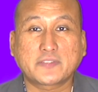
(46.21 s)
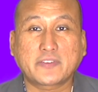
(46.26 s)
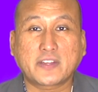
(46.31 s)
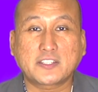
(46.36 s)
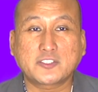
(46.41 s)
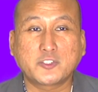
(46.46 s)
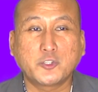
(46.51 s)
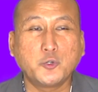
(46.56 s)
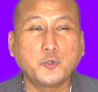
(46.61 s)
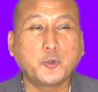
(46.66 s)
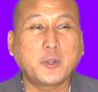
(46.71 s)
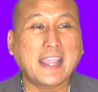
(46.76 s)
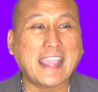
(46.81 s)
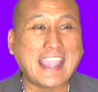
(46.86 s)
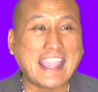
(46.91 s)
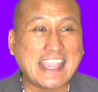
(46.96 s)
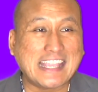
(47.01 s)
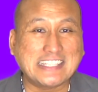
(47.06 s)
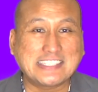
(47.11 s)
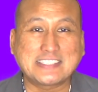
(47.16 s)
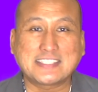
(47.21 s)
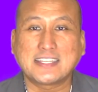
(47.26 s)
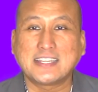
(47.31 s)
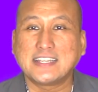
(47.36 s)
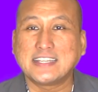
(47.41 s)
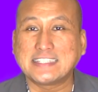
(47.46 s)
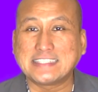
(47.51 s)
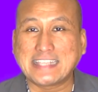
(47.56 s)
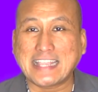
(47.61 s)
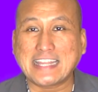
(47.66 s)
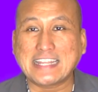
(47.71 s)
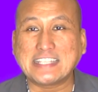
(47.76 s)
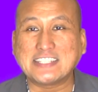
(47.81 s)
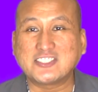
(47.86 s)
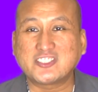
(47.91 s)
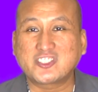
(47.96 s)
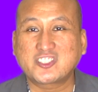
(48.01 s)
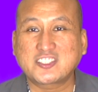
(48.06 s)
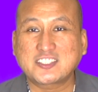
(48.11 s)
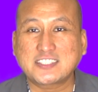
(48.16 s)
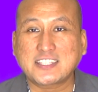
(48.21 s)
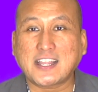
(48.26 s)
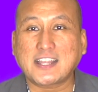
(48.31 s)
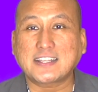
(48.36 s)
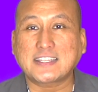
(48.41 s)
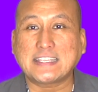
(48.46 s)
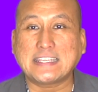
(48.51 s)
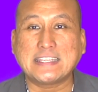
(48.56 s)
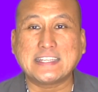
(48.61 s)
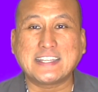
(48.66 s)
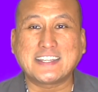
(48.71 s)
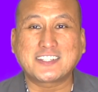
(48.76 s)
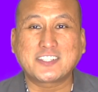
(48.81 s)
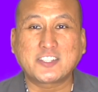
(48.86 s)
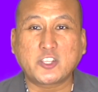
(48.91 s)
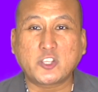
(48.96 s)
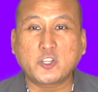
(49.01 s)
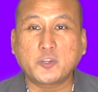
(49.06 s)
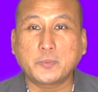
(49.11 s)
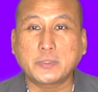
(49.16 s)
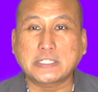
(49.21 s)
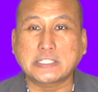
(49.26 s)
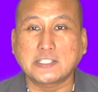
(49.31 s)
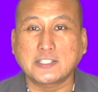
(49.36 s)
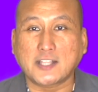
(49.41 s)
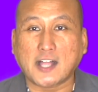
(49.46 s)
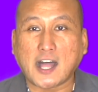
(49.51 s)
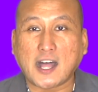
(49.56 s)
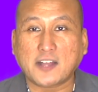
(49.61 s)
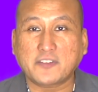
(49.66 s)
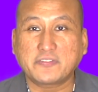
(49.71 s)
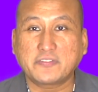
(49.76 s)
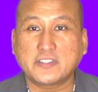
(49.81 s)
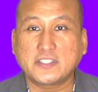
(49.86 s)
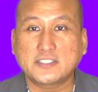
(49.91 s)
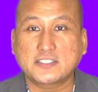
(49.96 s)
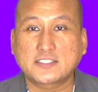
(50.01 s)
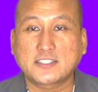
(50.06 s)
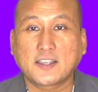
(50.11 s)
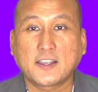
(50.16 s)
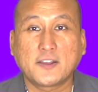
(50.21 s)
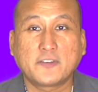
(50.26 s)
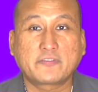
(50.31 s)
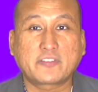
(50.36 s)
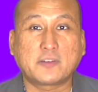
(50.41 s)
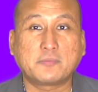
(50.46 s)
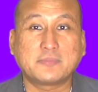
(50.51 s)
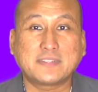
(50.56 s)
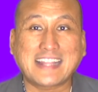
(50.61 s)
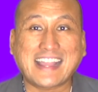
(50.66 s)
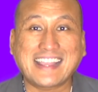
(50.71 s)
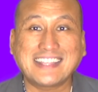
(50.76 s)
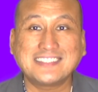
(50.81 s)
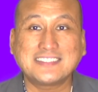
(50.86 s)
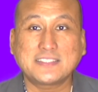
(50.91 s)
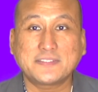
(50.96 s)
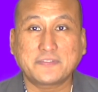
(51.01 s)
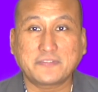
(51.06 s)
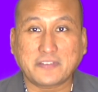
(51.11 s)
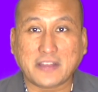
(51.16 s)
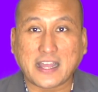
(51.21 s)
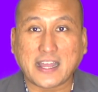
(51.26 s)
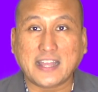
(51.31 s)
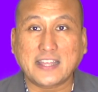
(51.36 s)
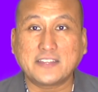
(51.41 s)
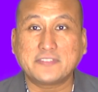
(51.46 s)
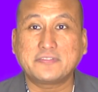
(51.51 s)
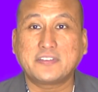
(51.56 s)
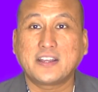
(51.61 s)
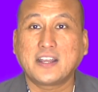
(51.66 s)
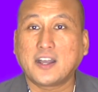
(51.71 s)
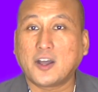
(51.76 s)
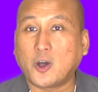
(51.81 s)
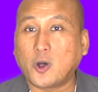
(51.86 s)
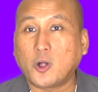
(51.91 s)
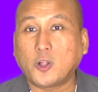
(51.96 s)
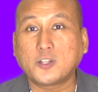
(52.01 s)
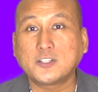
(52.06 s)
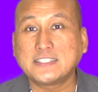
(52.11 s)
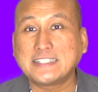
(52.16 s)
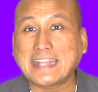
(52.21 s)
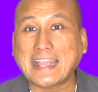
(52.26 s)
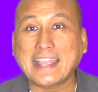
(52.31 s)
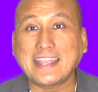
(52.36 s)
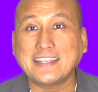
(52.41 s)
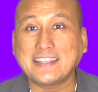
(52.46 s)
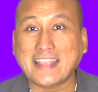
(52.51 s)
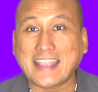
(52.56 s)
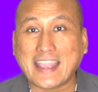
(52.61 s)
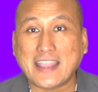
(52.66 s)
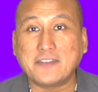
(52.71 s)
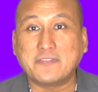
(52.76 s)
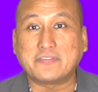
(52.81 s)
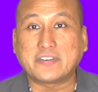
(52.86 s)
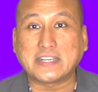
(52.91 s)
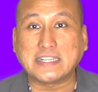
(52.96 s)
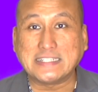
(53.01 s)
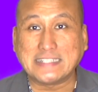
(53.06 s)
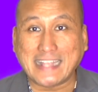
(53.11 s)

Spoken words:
of us who hate getting stuck in a cubicle office from 9 to 5 all day, every